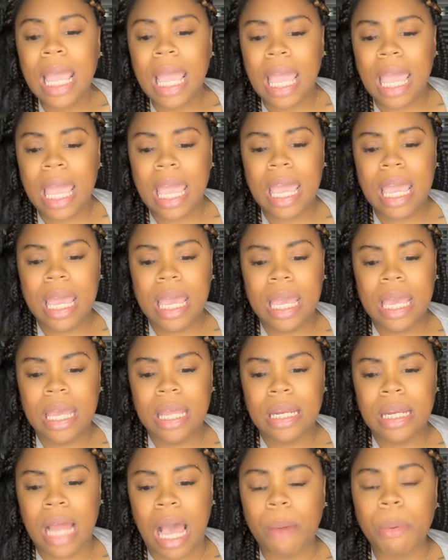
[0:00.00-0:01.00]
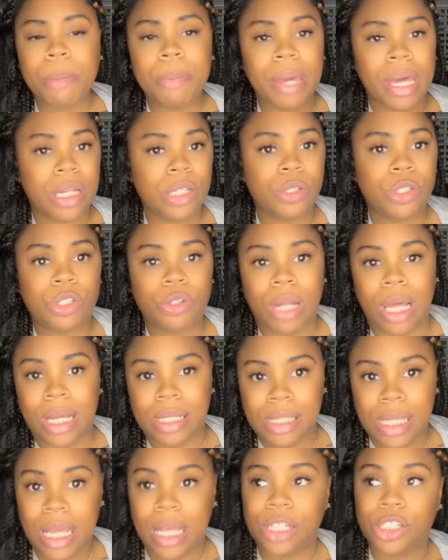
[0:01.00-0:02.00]
And I'm going to be honest with you. Like I
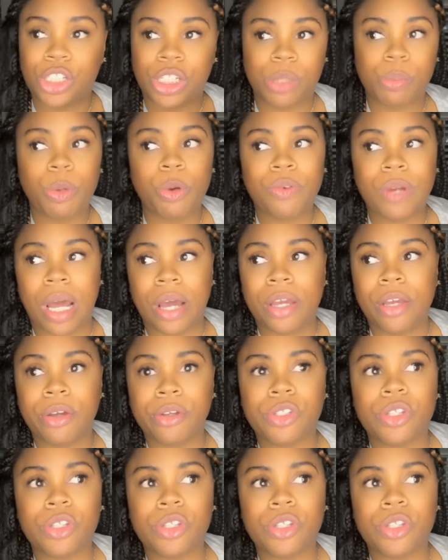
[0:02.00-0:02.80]
said, just moved out here.